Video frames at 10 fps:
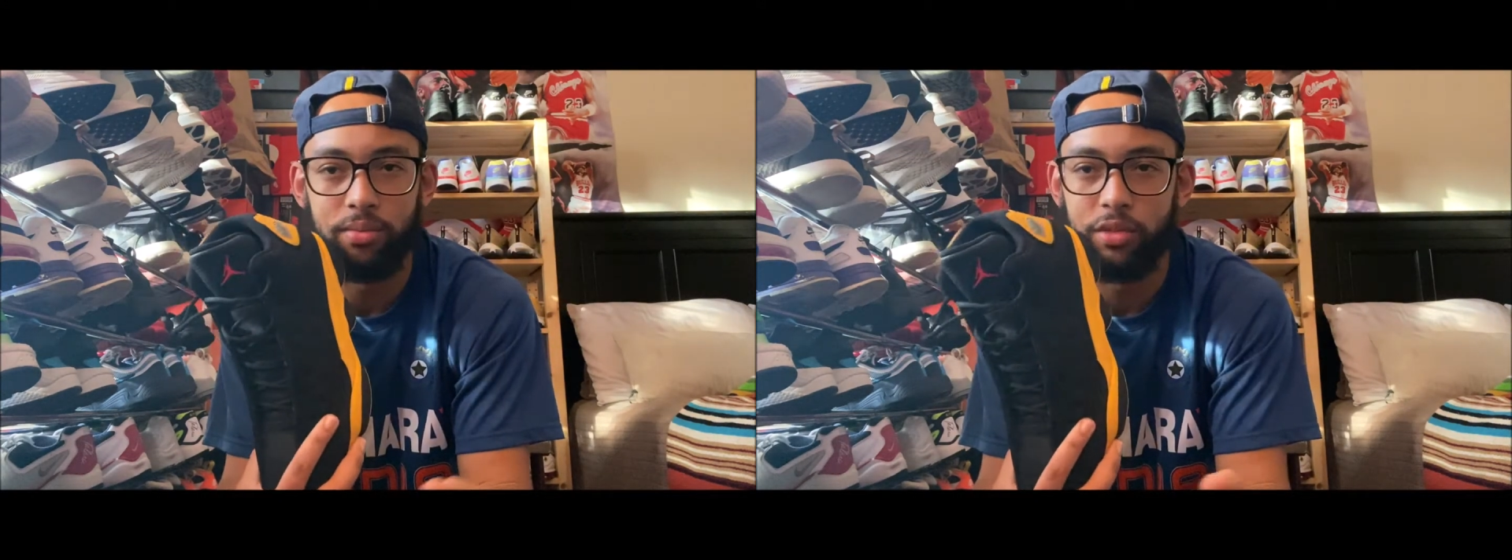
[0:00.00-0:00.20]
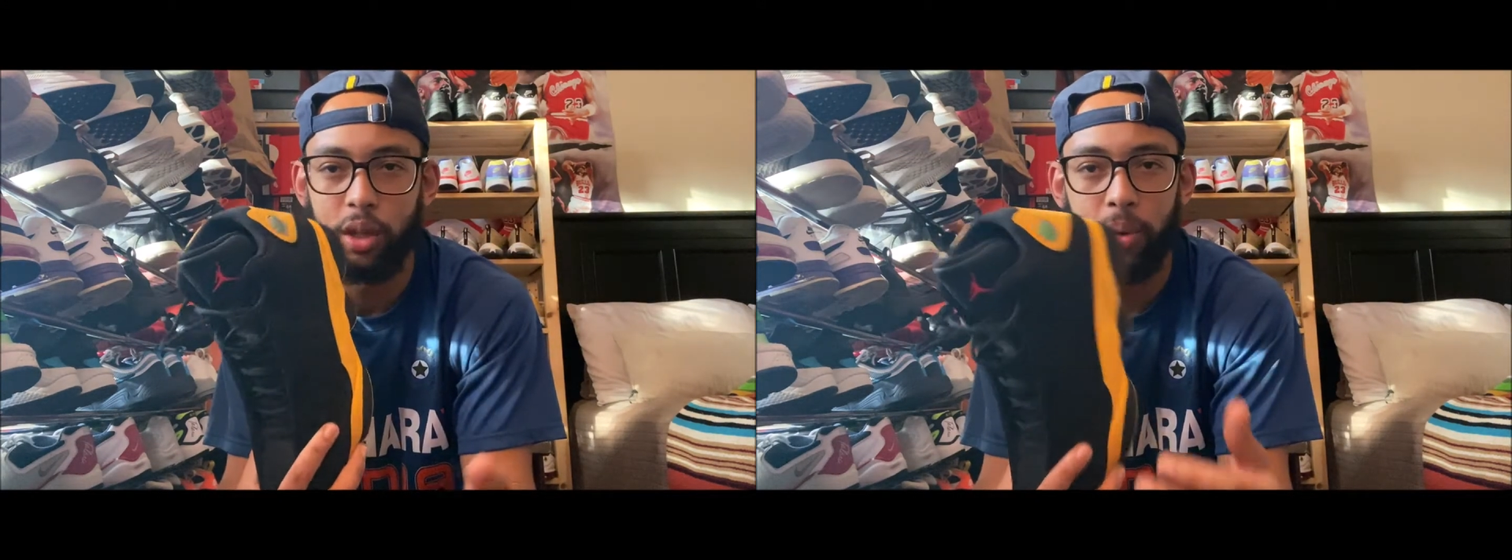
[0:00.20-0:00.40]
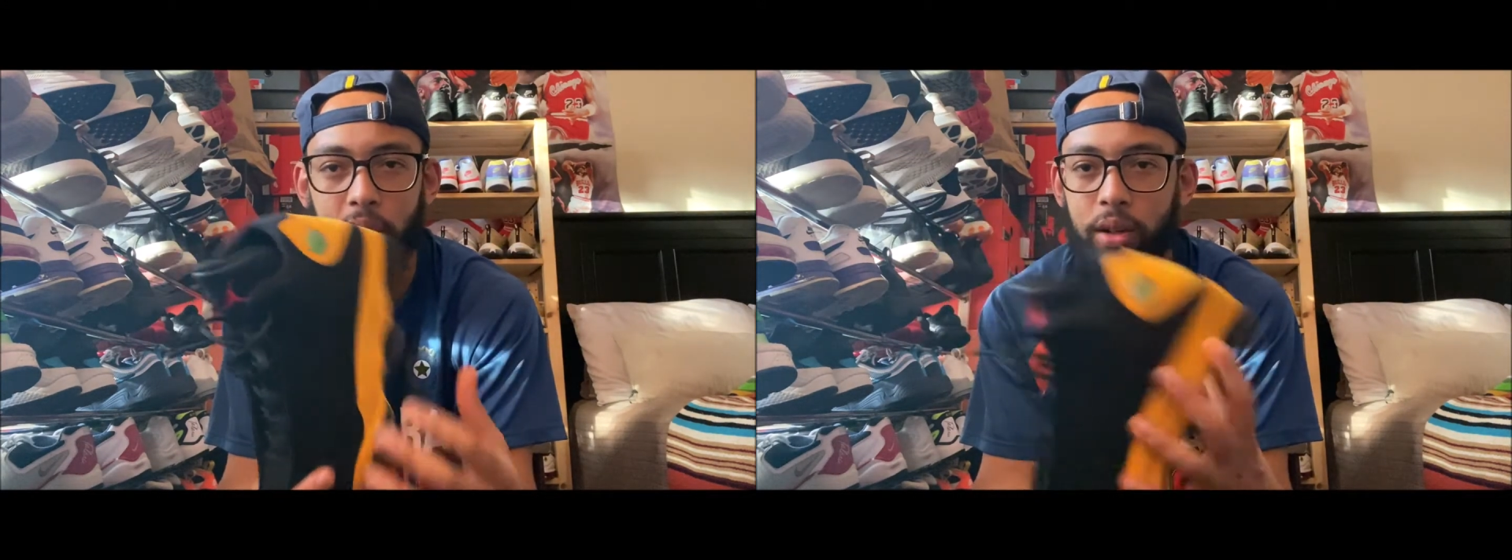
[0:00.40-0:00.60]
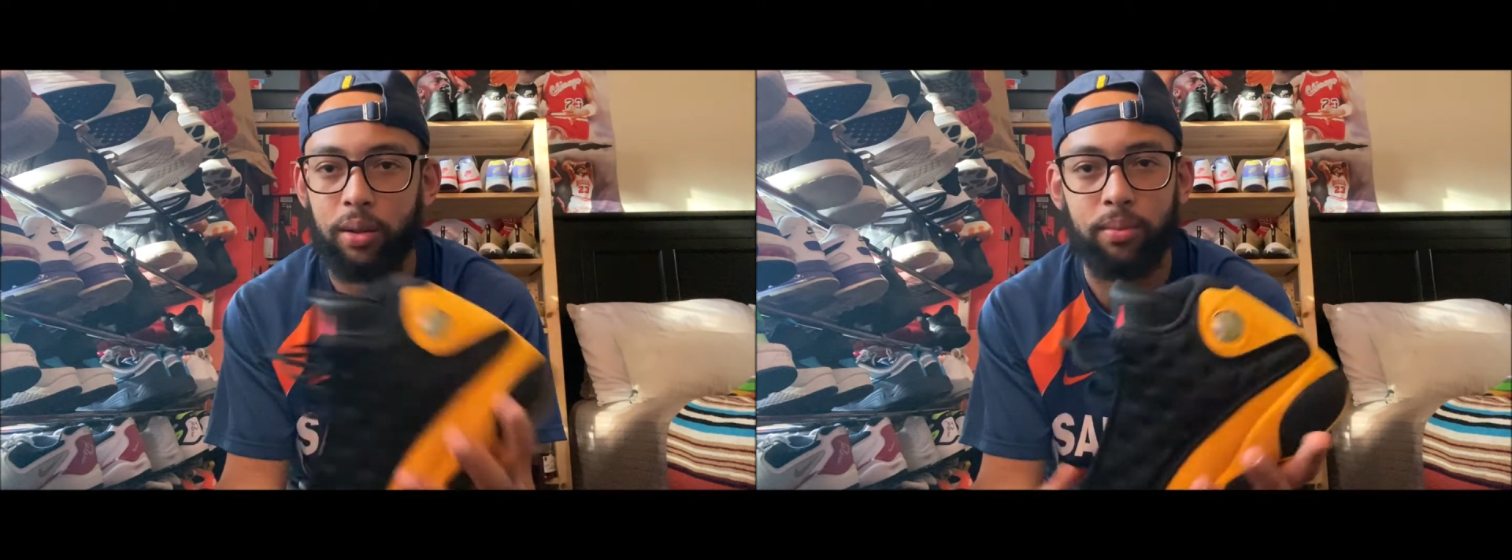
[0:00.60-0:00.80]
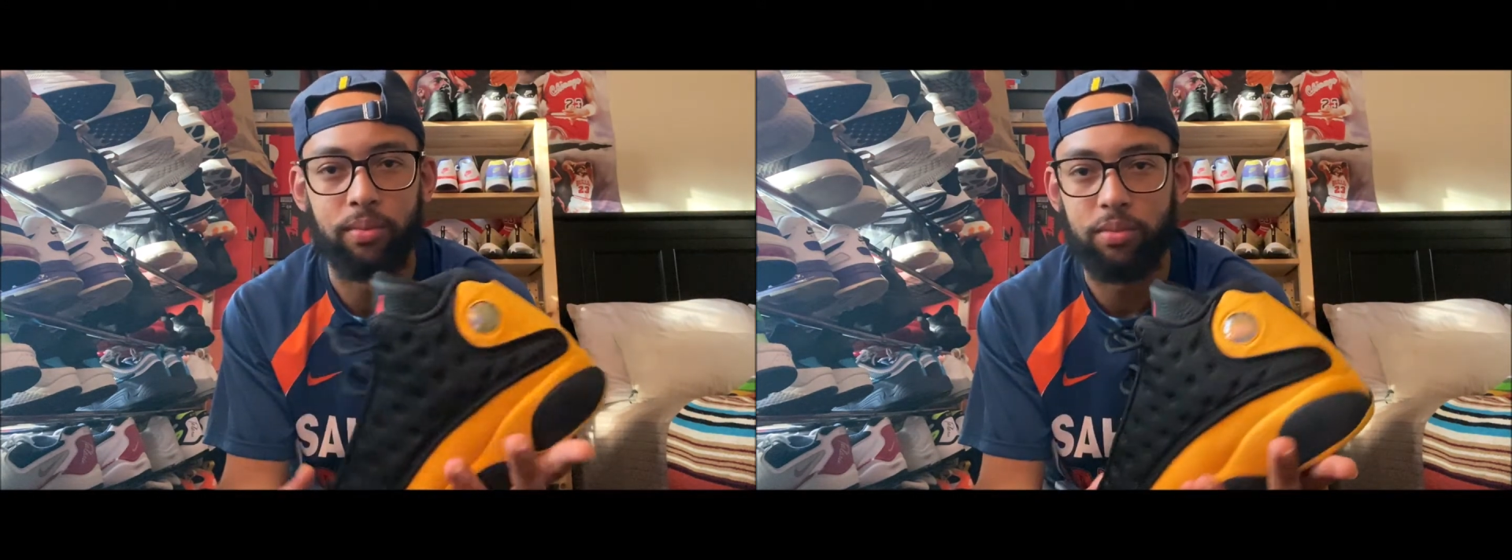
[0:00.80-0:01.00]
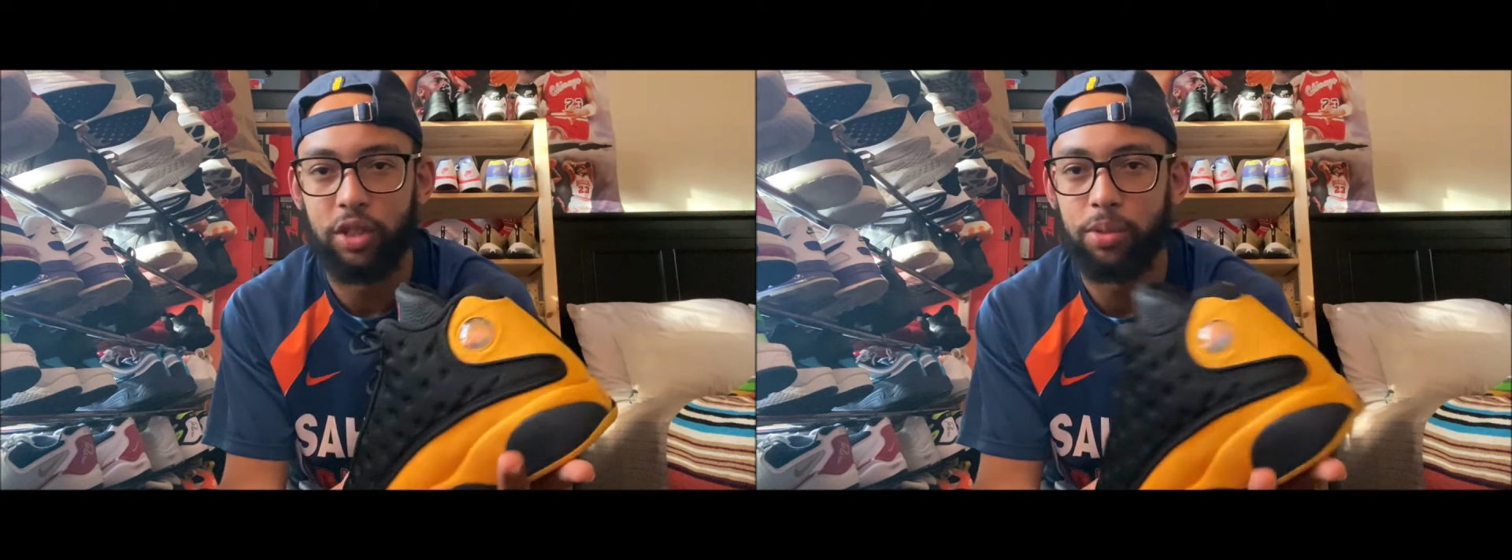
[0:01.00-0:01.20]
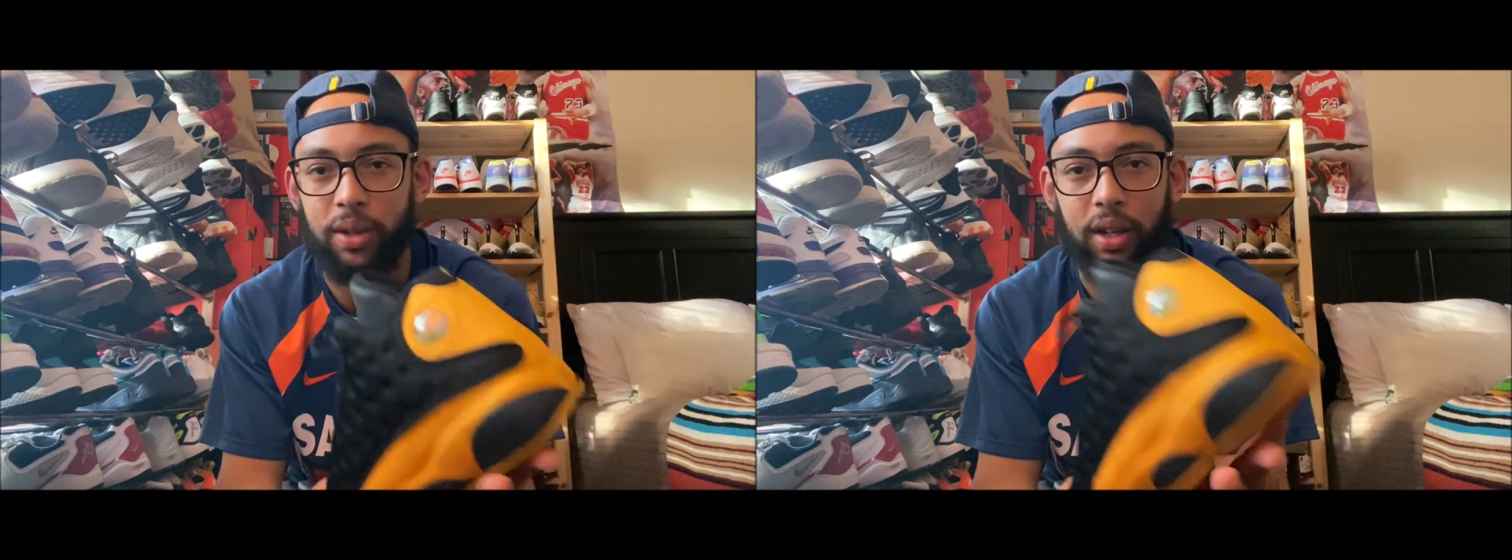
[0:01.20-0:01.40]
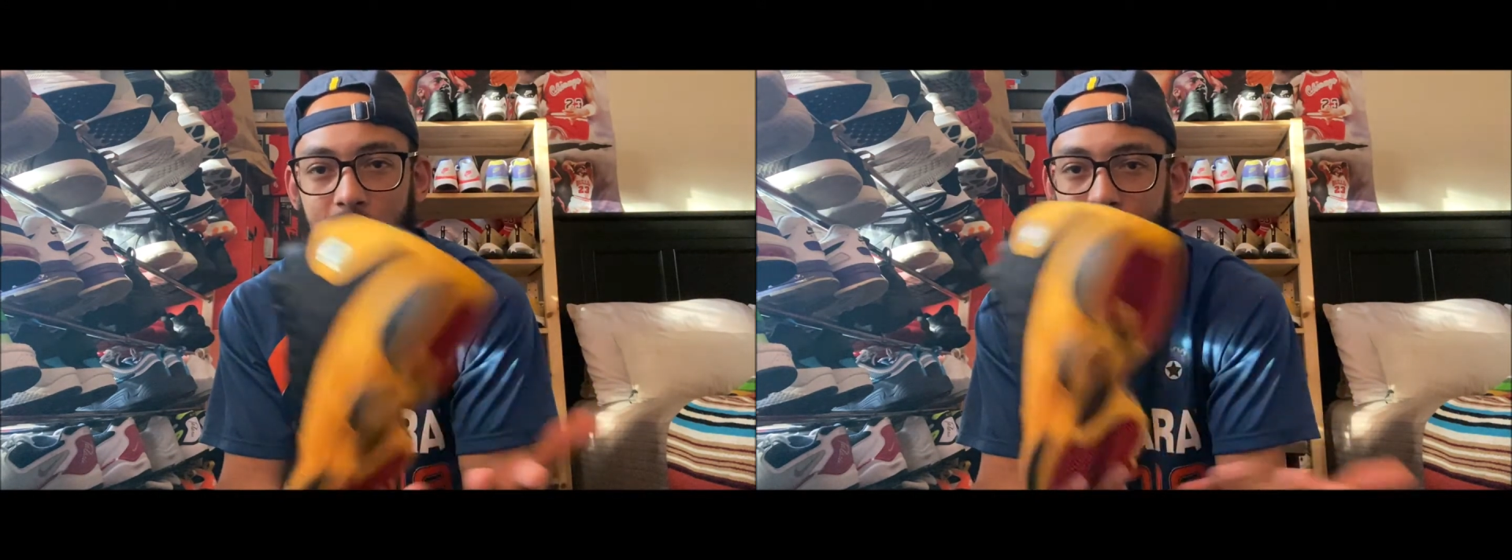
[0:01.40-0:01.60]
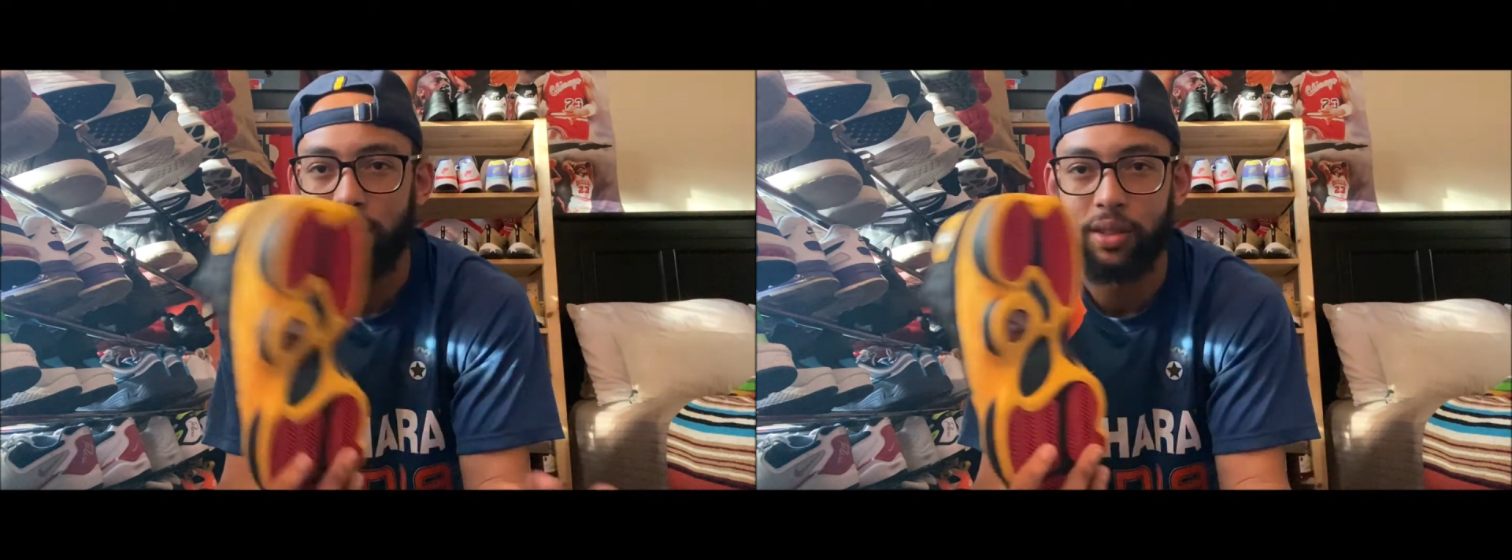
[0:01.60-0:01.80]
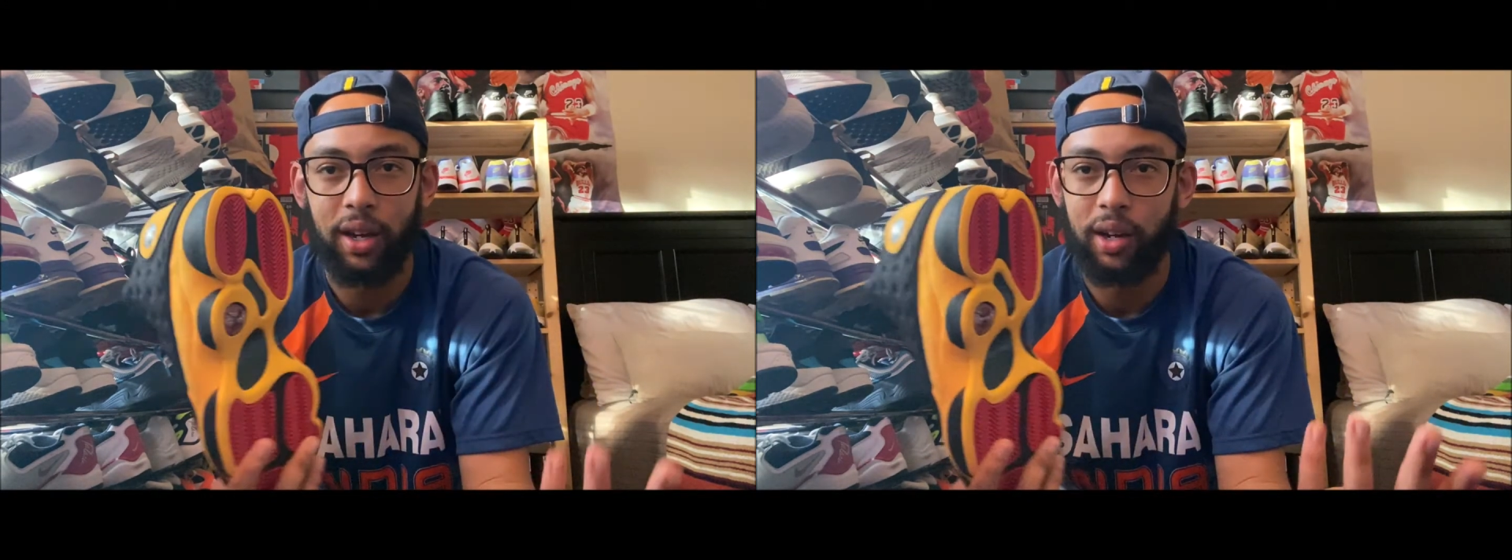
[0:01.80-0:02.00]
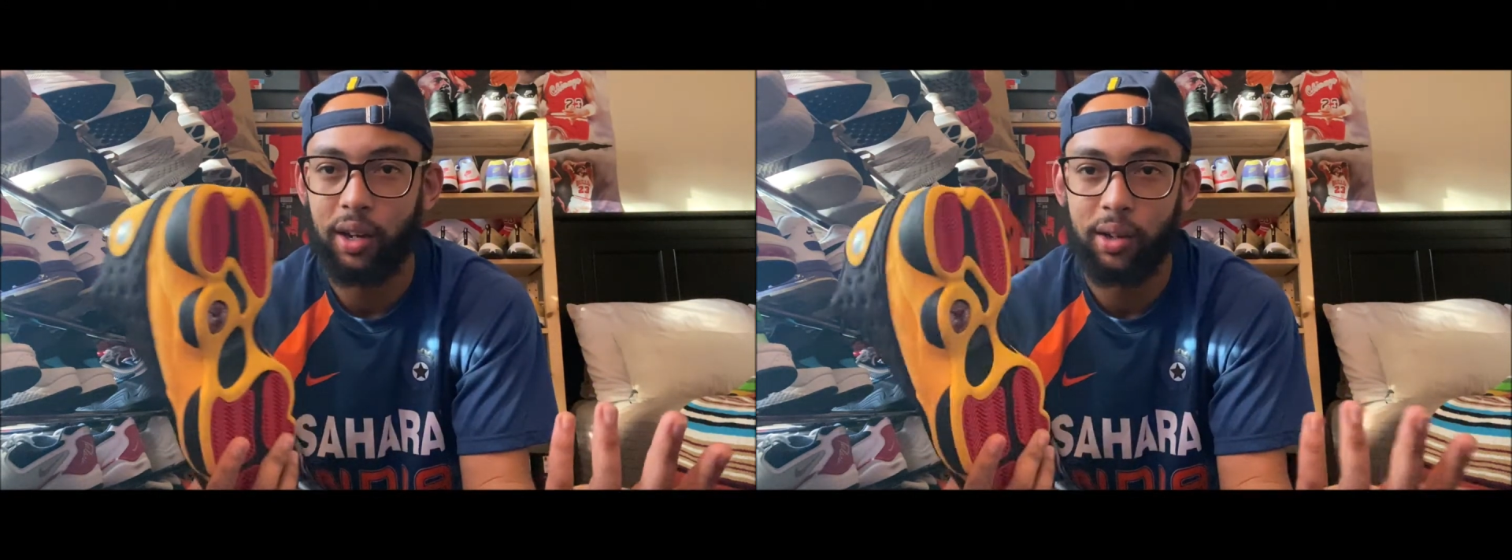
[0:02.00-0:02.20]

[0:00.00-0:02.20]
jump on them just because it's like,